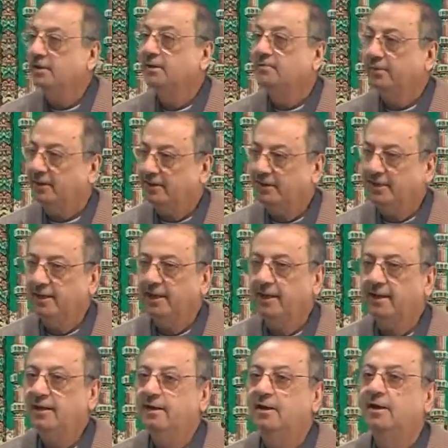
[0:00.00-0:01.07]
But
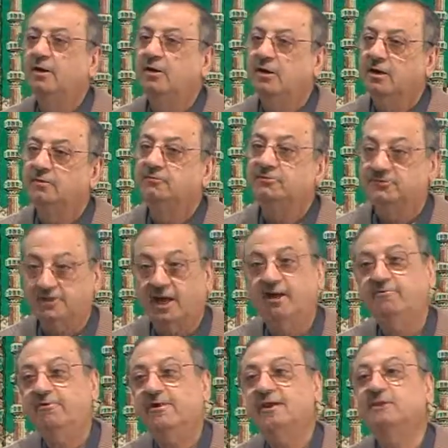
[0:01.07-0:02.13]
here,
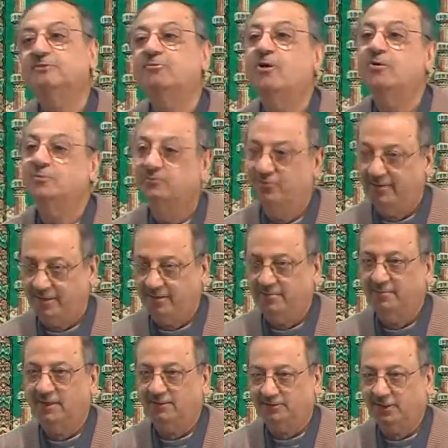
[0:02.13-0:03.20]
safara is form 3,
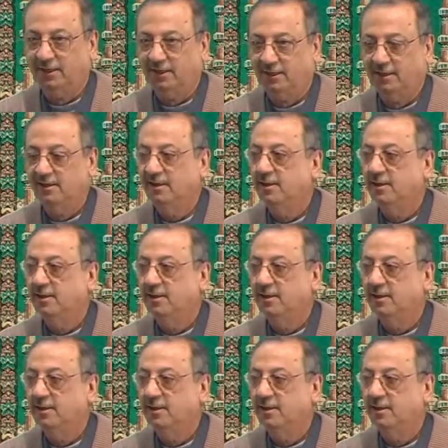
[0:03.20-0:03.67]
mashallah.